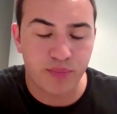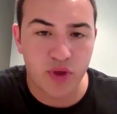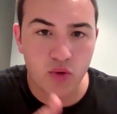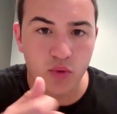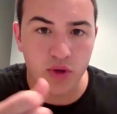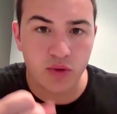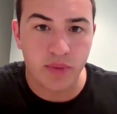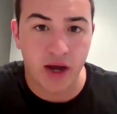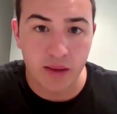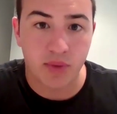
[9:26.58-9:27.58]
you
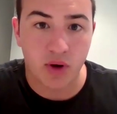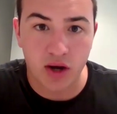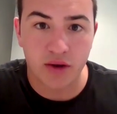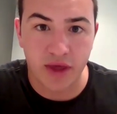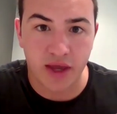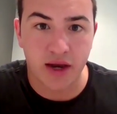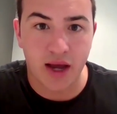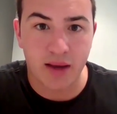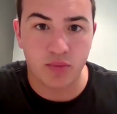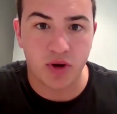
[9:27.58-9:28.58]
buy a bond, like an
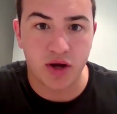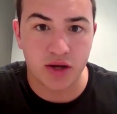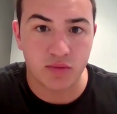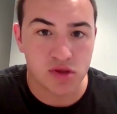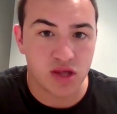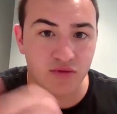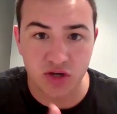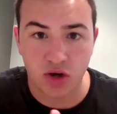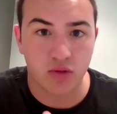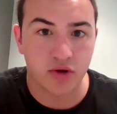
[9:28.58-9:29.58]
Apple bond, you receive
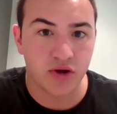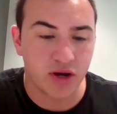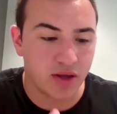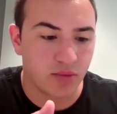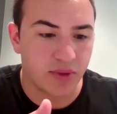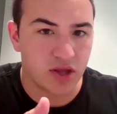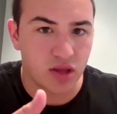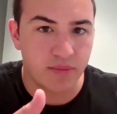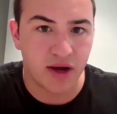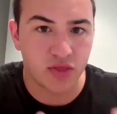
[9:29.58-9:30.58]
$1. You're
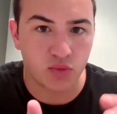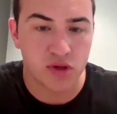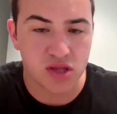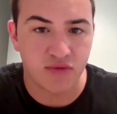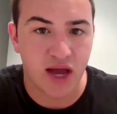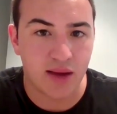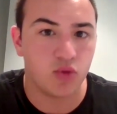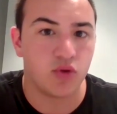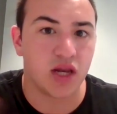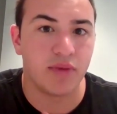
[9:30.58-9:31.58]
basically buying the risk of
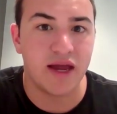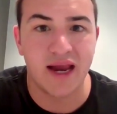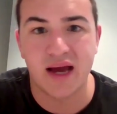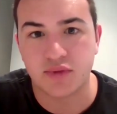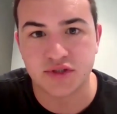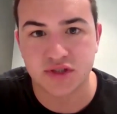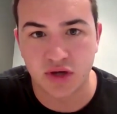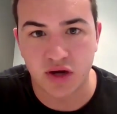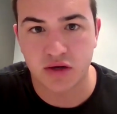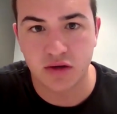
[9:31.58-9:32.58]
Apple and getting paid in Apple
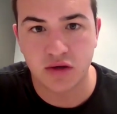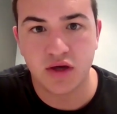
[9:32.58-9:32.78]
stock.